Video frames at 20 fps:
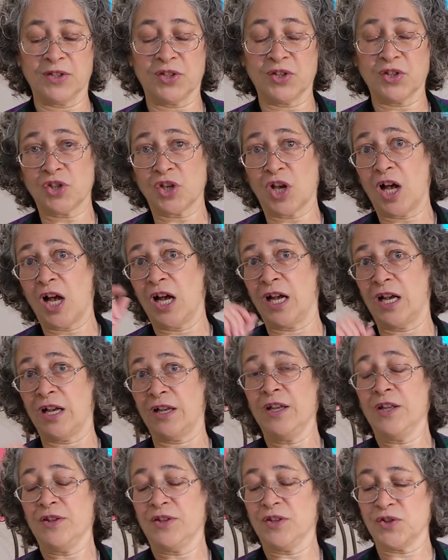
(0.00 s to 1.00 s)
saw
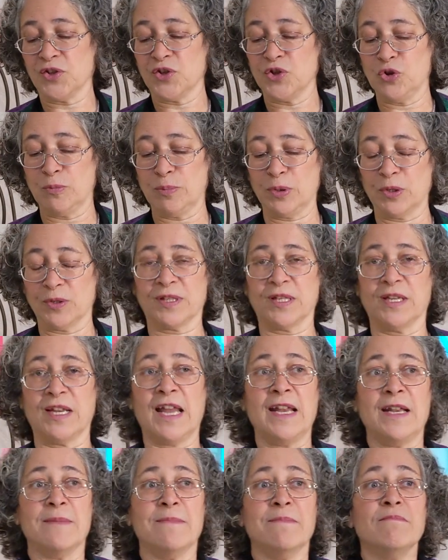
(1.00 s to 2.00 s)
this new person
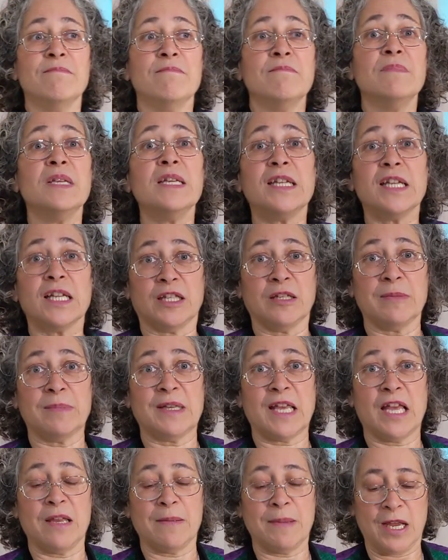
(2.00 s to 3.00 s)
and immediately
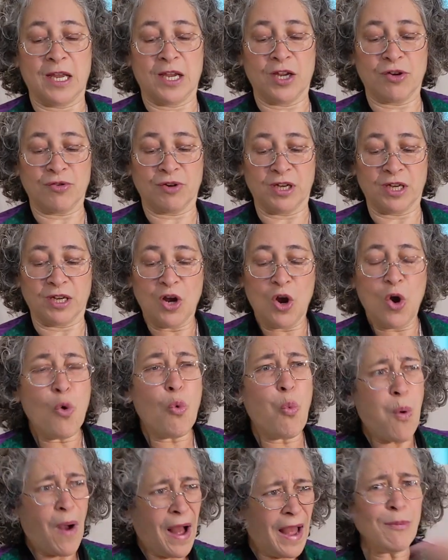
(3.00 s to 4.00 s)
became angry.
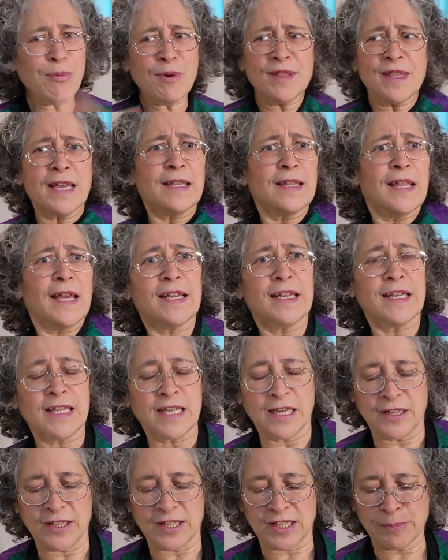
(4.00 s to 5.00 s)
Why were they letting
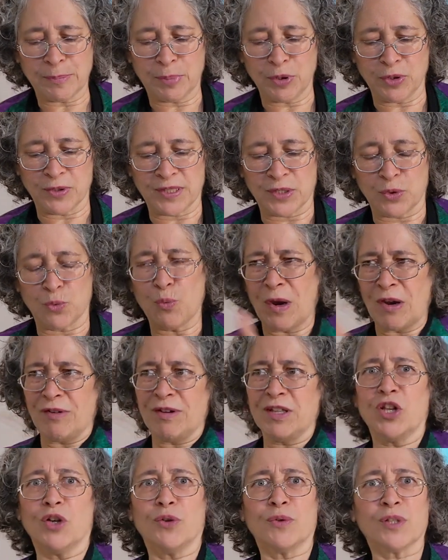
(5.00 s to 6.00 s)
in this person
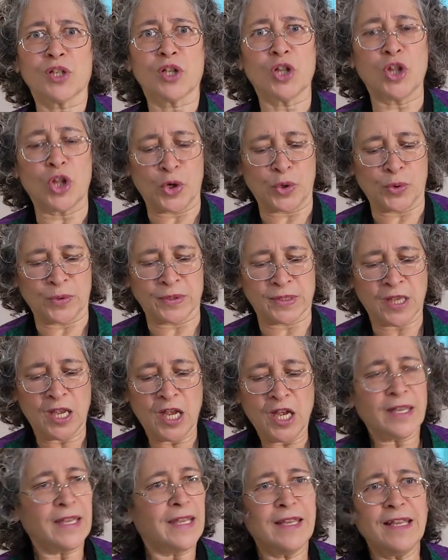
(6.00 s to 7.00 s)
wearing those clothes?
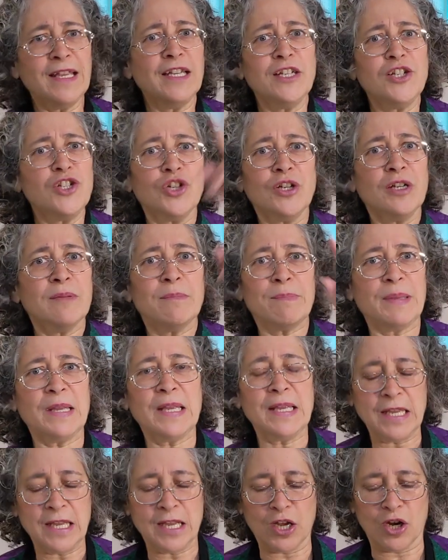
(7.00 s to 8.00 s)
He shouldn't
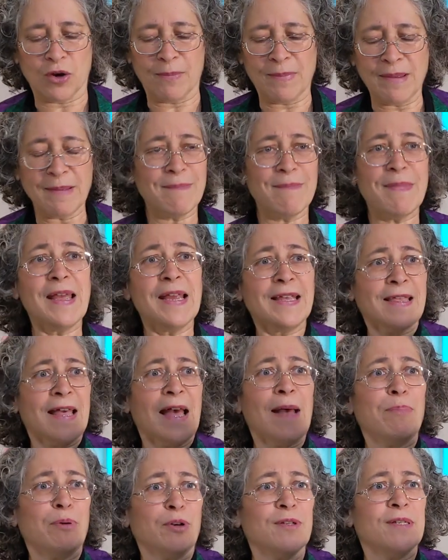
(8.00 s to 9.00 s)
be here, but make
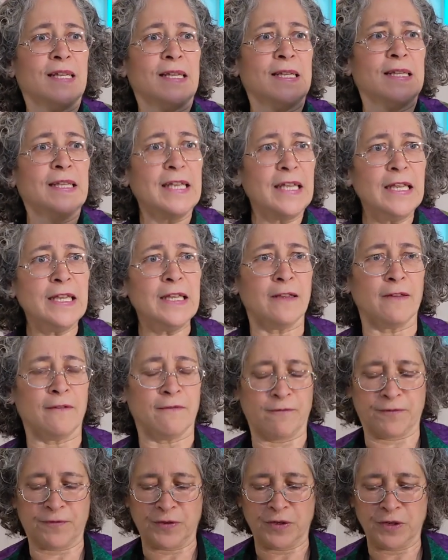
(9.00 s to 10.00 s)
that person
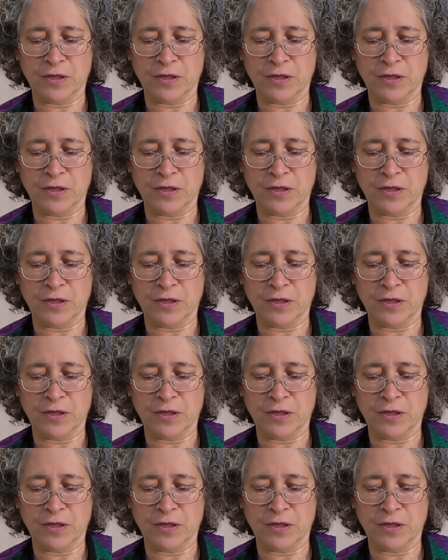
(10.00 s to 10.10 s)
leave.